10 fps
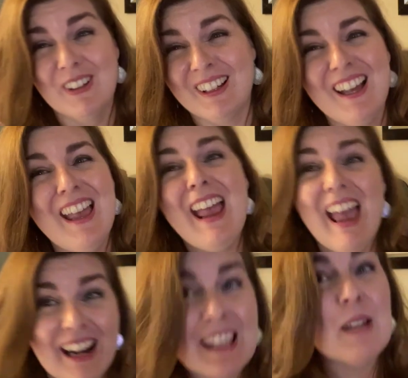
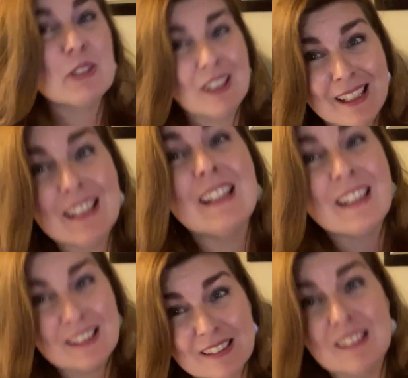and I kept trying to get
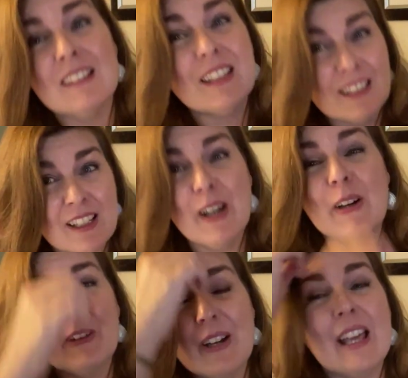get the donkey to
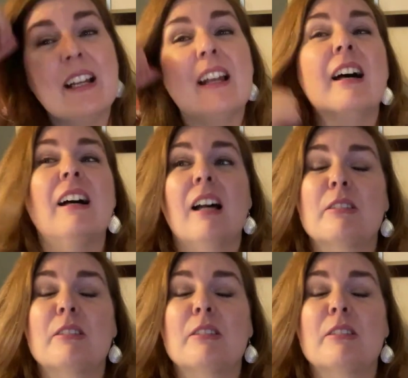go, and uh,